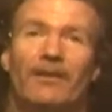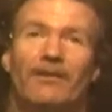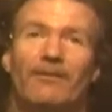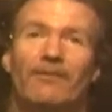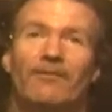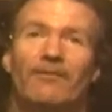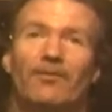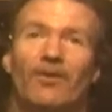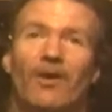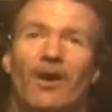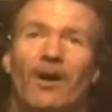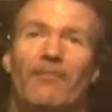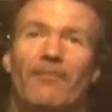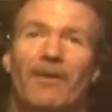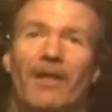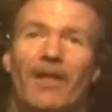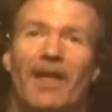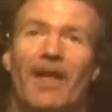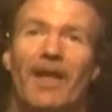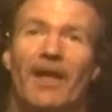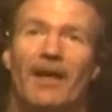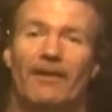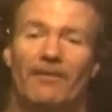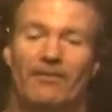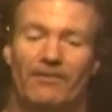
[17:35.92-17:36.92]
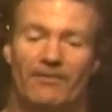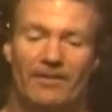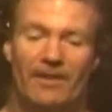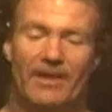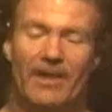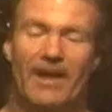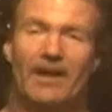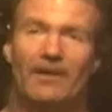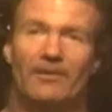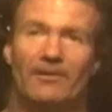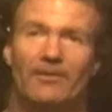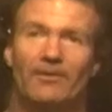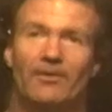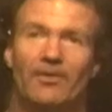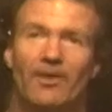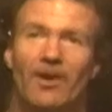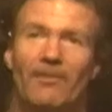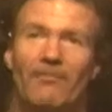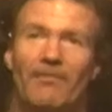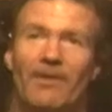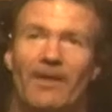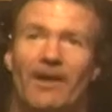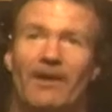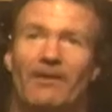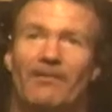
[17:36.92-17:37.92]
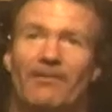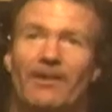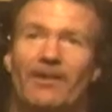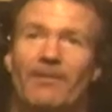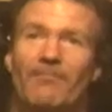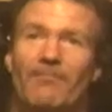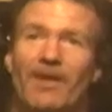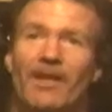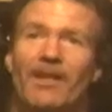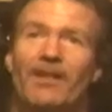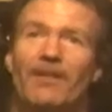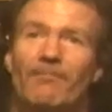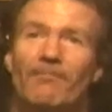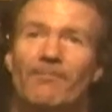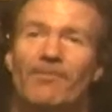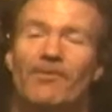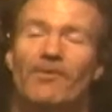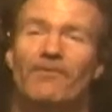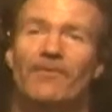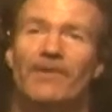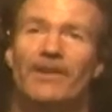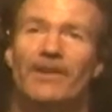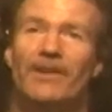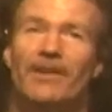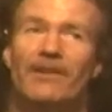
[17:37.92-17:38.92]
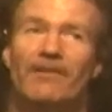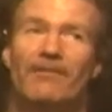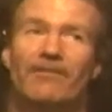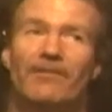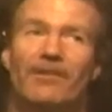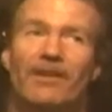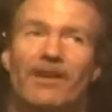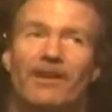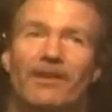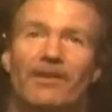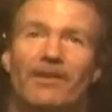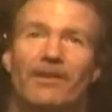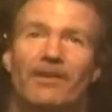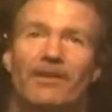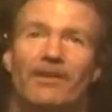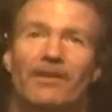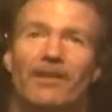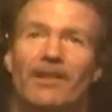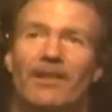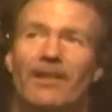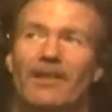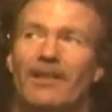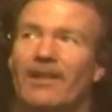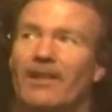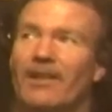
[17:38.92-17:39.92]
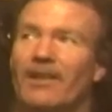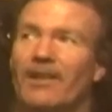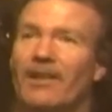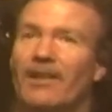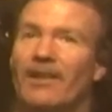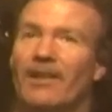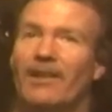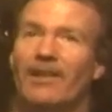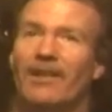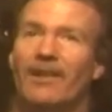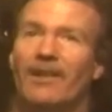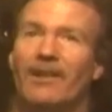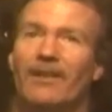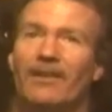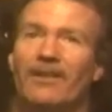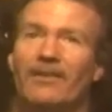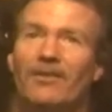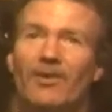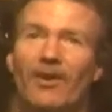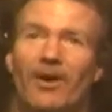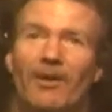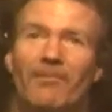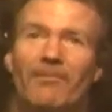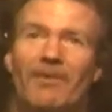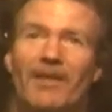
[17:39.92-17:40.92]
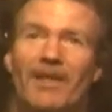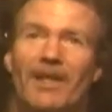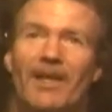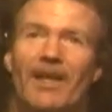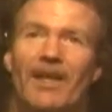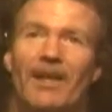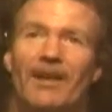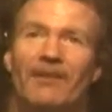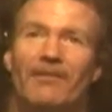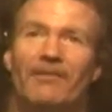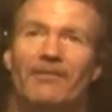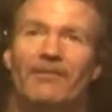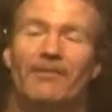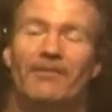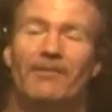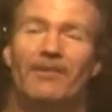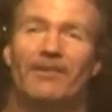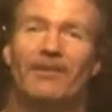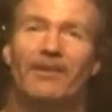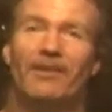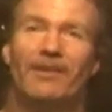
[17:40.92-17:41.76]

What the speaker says: Tom Hanks, the actor Tom Hanks, he made a movie years later. Tom Hanks,